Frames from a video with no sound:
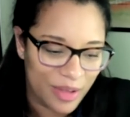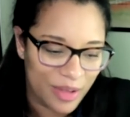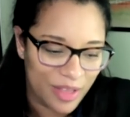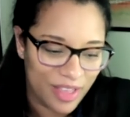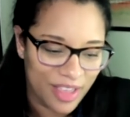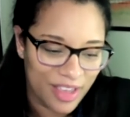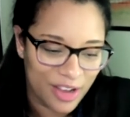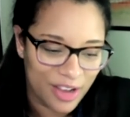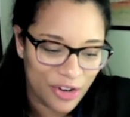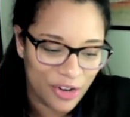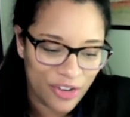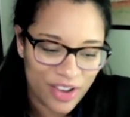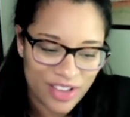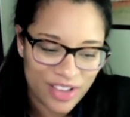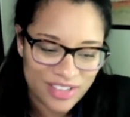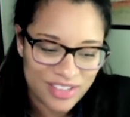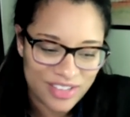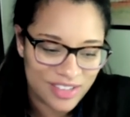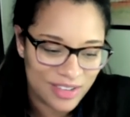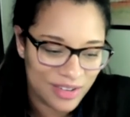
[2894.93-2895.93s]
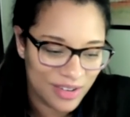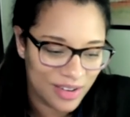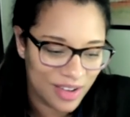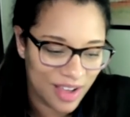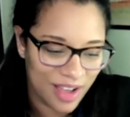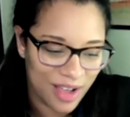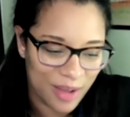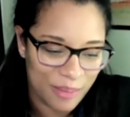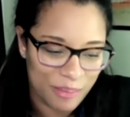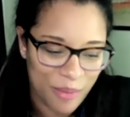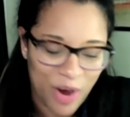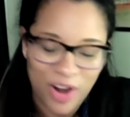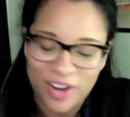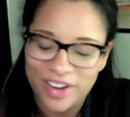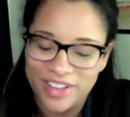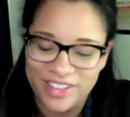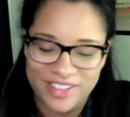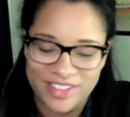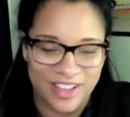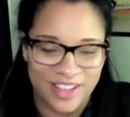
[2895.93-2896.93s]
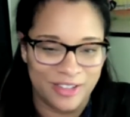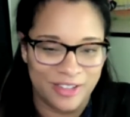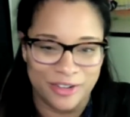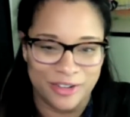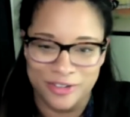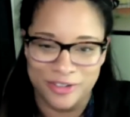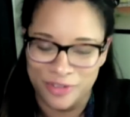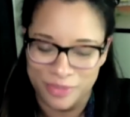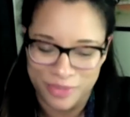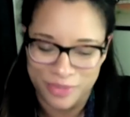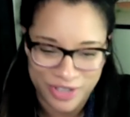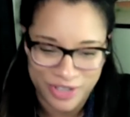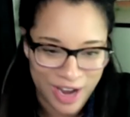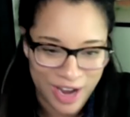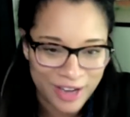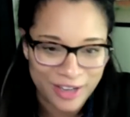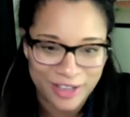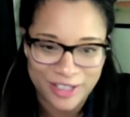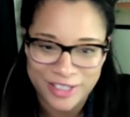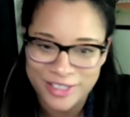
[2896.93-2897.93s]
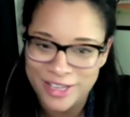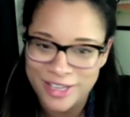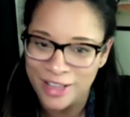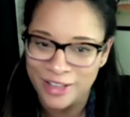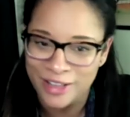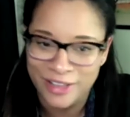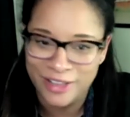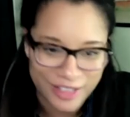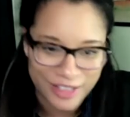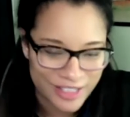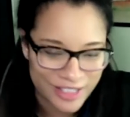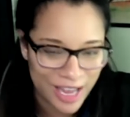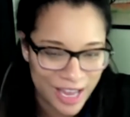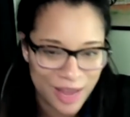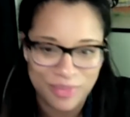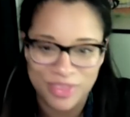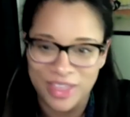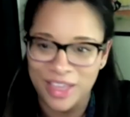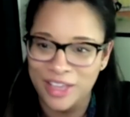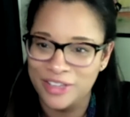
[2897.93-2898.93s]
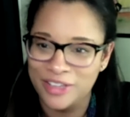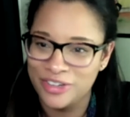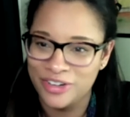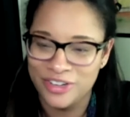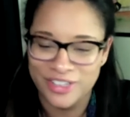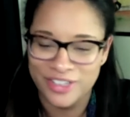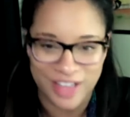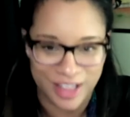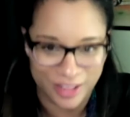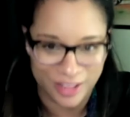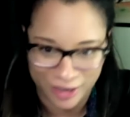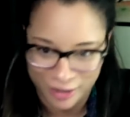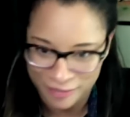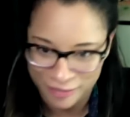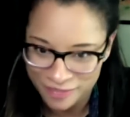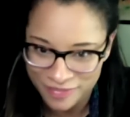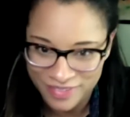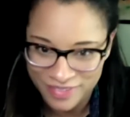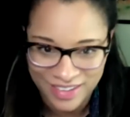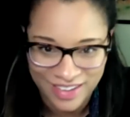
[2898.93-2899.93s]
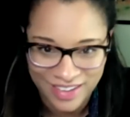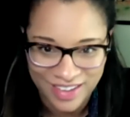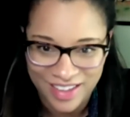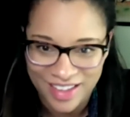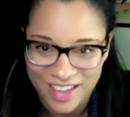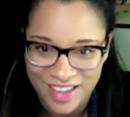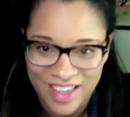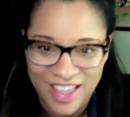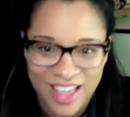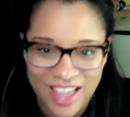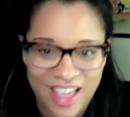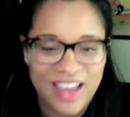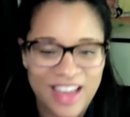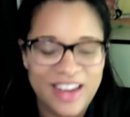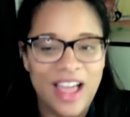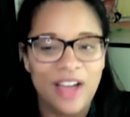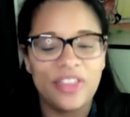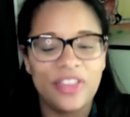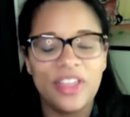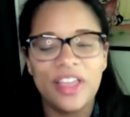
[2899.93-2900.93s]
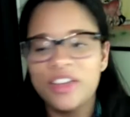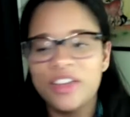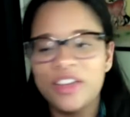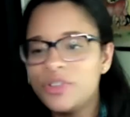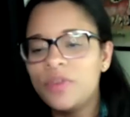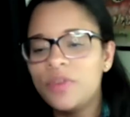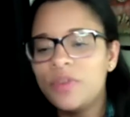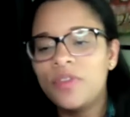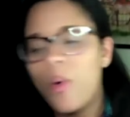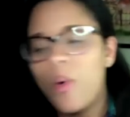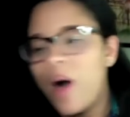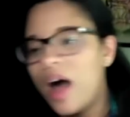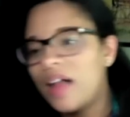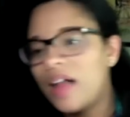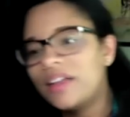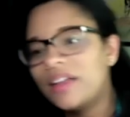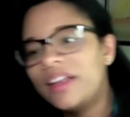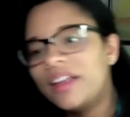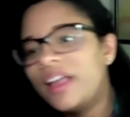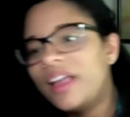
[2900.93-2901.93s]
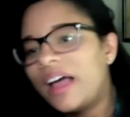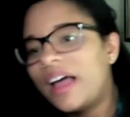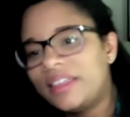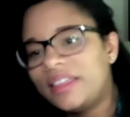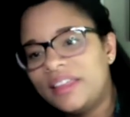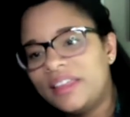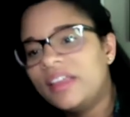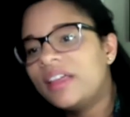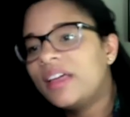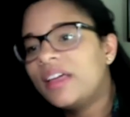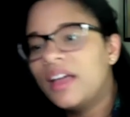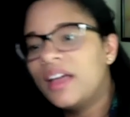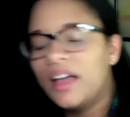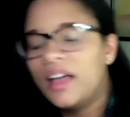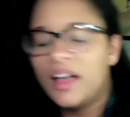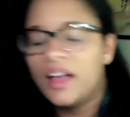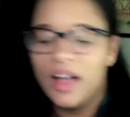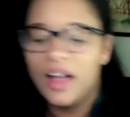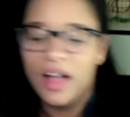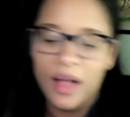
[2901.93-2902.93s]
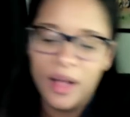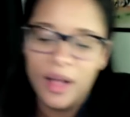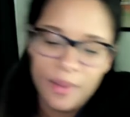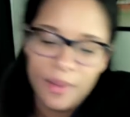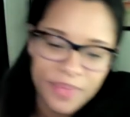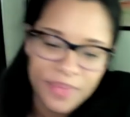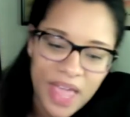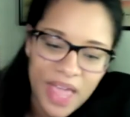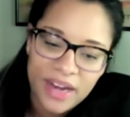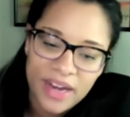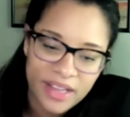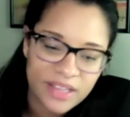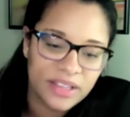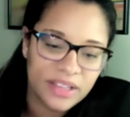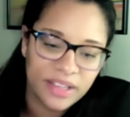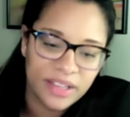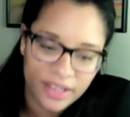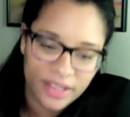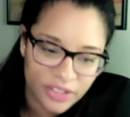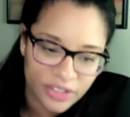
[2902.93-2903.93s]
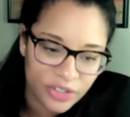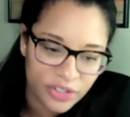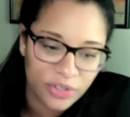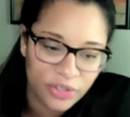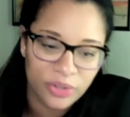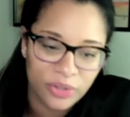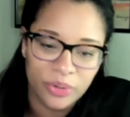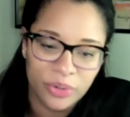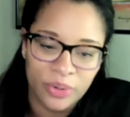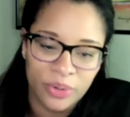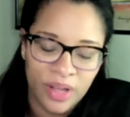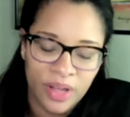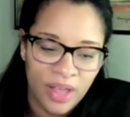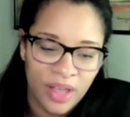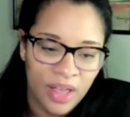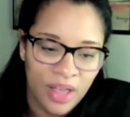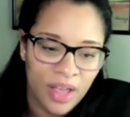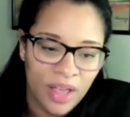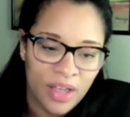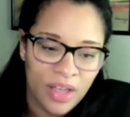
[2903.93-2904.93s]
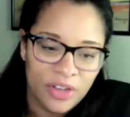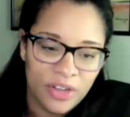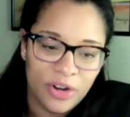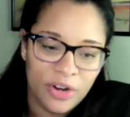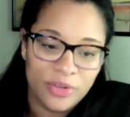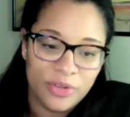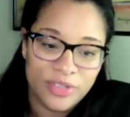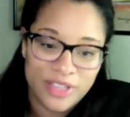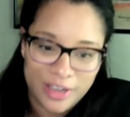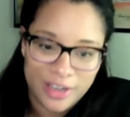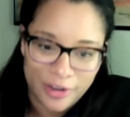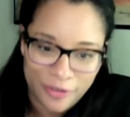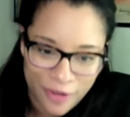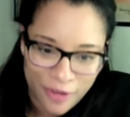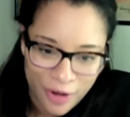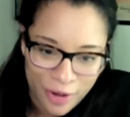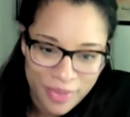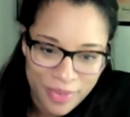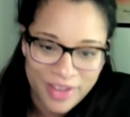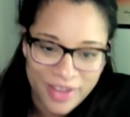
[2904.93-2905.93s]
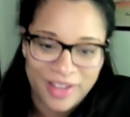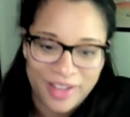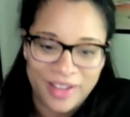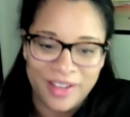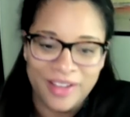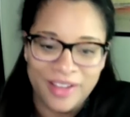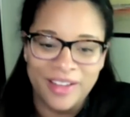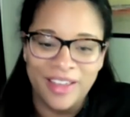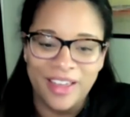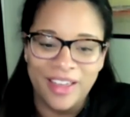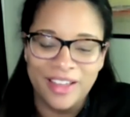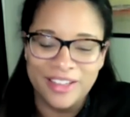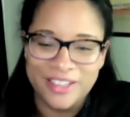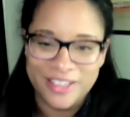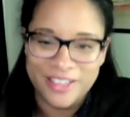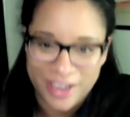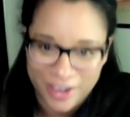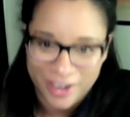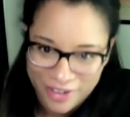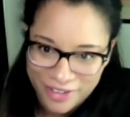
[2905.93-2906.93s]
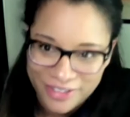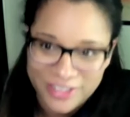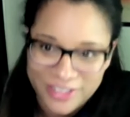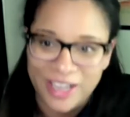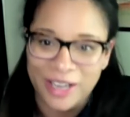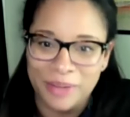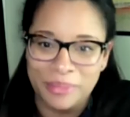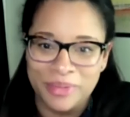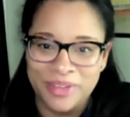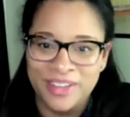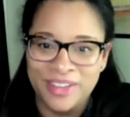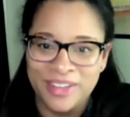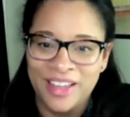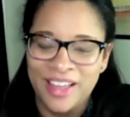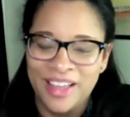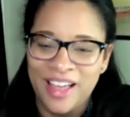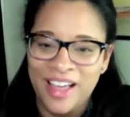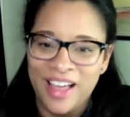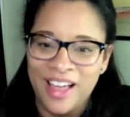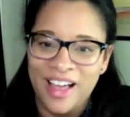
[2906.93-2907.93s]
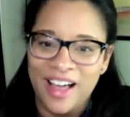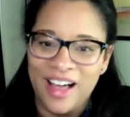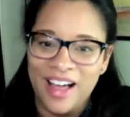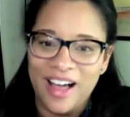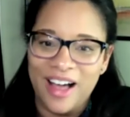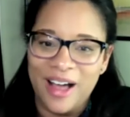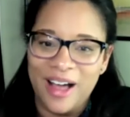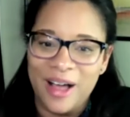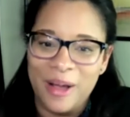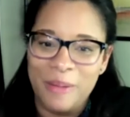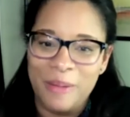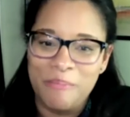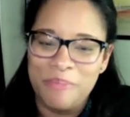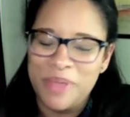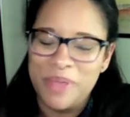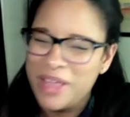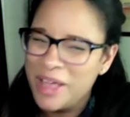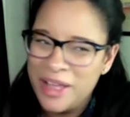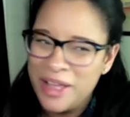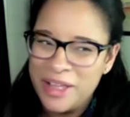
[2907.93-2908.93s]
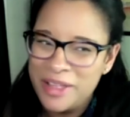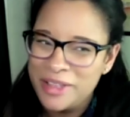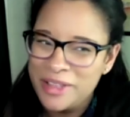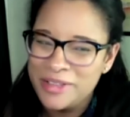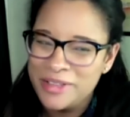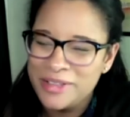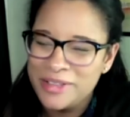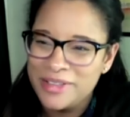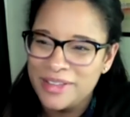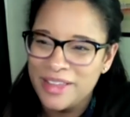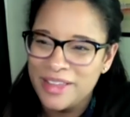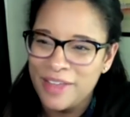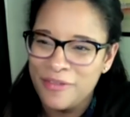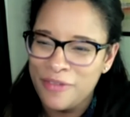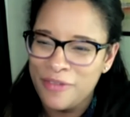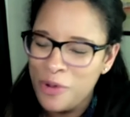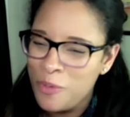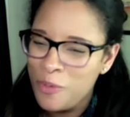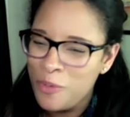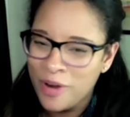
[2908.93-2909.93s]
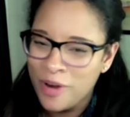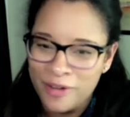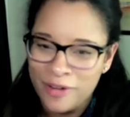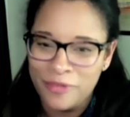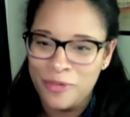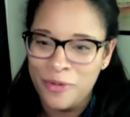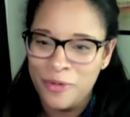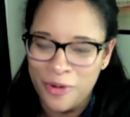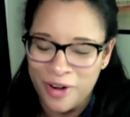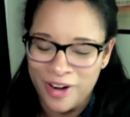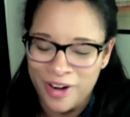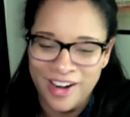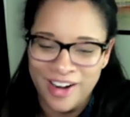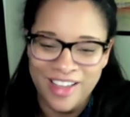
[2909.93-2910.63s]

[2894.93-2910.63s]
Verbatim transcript: increased uh, market sellers from China selling the same things you're selling. Mm-hmm. Now, the issue of quality, I think um, that is linked to, you know, xenophobia and stereotypes. Um, because if it weren't for